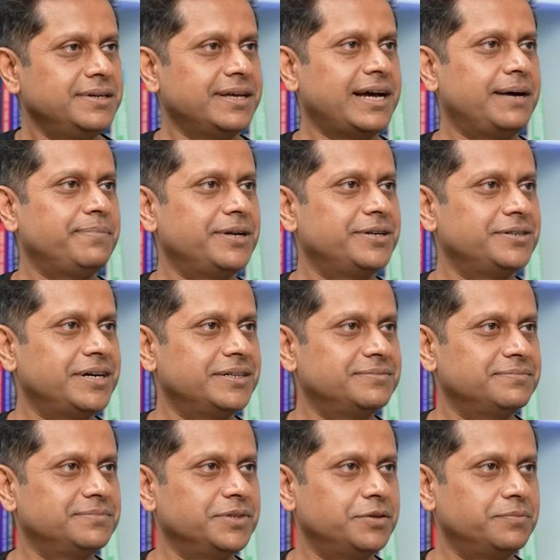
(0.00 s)
gap and
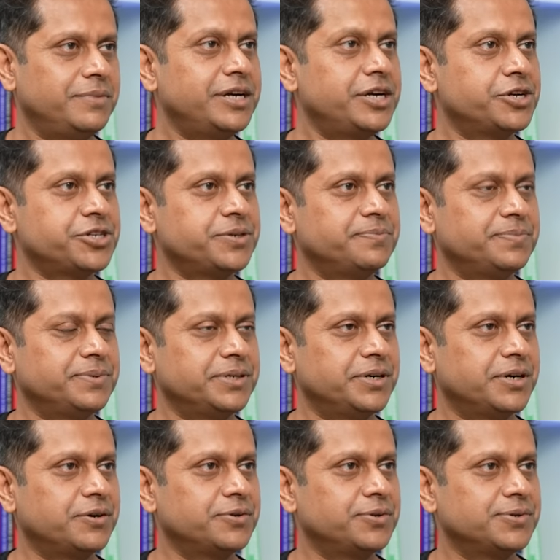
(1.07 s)
and you know mentorship you know,
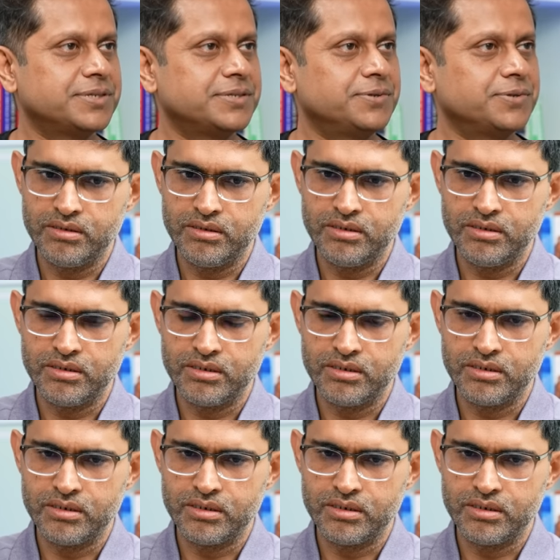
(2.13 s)
around those areas?